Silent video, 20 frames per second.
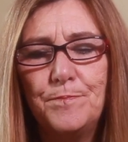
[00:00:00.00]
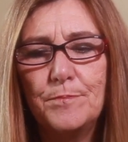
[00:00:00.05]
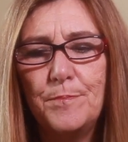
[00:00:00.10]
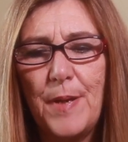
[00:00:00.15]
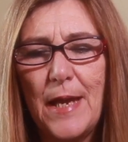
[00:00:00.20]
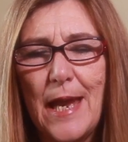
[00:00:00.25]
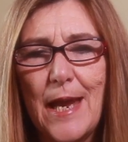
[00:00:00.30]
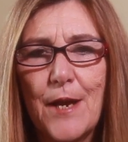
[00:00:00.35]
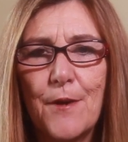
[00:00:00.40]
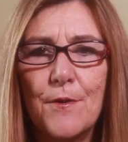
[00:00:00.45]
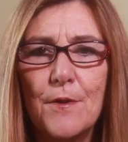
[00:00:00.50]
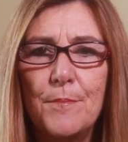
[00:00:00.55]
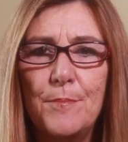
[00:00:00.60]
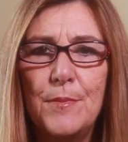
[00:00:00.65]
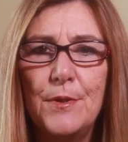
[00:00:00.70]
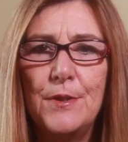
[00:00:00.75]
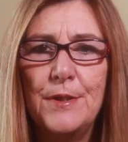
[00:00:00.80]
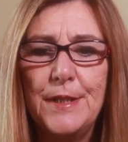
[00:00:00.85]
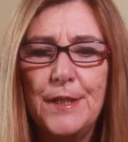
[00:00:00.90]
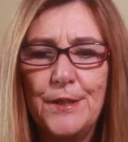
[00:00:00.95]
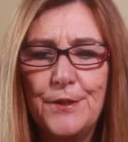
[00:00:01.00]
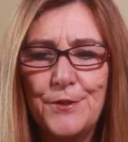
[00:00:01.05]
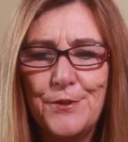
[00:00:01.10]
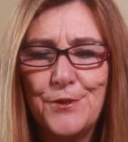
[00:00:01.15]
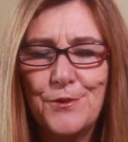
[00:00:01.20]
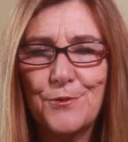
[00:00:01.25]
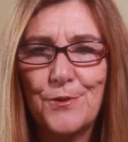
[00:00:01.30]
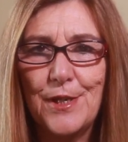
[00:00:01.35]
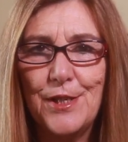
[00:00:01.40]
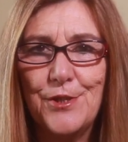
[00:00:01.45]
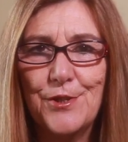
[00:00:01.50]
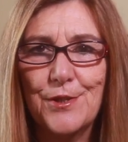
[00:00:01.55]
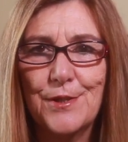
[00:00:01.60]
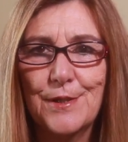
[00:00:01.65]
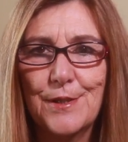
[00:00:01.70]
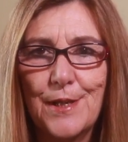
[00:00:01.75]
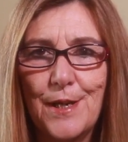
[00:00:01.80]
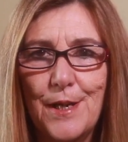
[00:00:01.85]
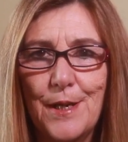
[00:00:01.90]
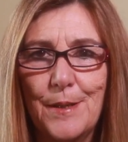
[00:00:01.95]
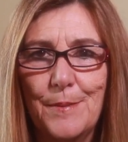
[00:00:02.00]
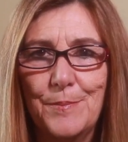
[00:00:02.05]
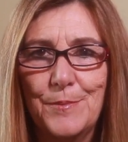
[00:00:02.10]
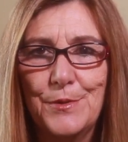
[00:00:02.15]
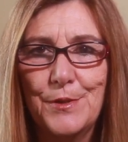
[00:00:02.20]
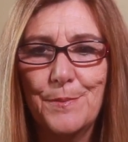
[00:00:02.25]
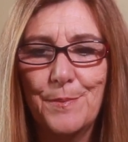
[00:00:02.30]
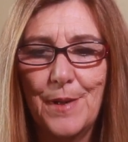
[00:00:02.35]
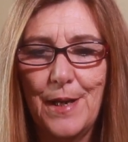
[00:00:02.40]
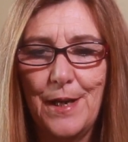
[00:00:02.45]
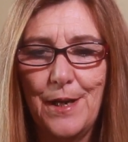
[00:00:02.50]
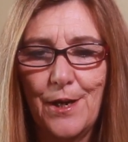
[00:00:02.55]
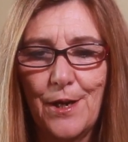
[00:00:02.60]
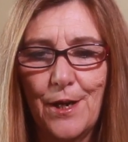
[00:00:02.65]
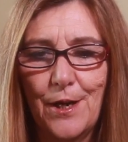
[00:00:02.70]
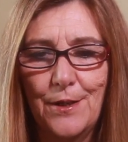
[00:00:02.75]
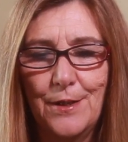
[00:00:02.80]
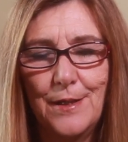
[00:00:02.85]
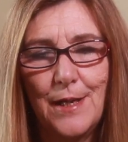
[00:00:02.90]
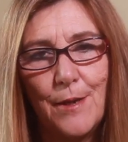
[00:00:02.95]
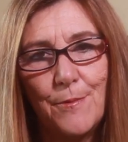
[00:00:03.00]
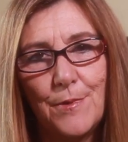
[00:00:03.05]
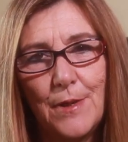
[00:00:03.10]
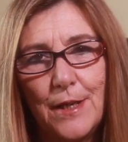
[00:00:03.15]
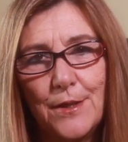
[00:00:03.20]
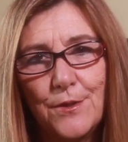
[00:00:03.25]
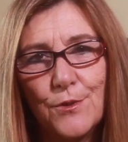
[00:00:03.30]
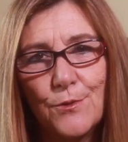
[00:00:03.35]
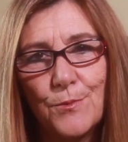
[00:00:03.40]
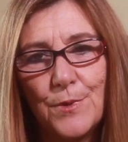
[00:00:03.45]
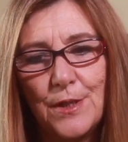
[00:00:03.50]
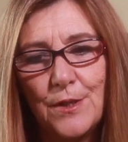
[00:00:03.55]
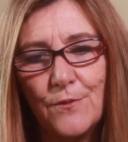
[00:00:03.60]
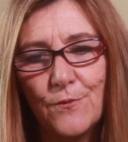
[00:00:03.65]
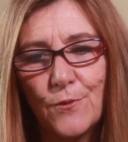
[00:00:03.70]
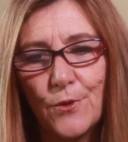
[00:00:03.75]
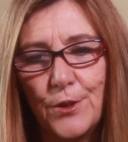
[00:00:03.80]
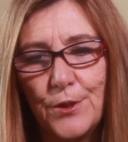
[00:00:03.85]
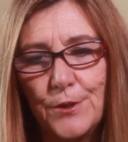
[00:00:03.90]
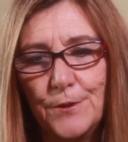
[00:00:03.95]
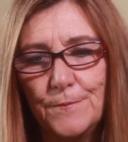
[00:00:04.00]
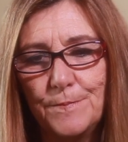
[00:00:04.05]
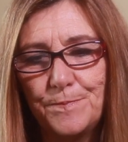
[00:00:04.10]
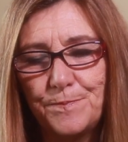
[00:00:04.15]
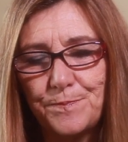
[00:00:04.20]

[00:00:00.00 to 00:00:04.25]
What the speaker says: parable illustration come to my heart, and I would like to read it for you.